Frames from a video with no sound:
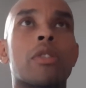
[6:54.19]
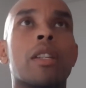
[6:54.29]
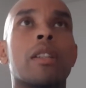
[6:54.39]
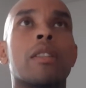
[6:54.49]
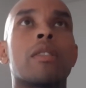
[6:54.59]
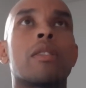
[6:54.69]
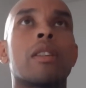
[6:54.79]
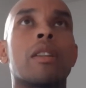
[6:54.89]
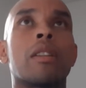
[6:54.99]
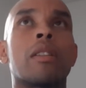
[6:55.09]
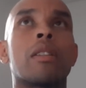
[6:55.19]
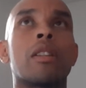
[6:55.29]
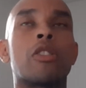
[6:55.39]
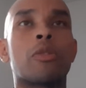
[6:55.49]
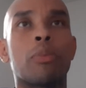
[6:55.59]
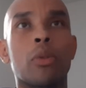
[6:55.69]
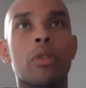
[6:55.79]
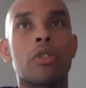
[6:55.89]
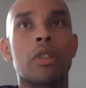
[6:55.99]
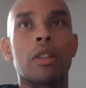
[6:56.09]
things in
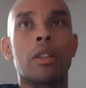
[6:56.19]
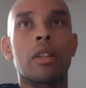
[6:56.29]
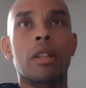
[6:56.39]
sports and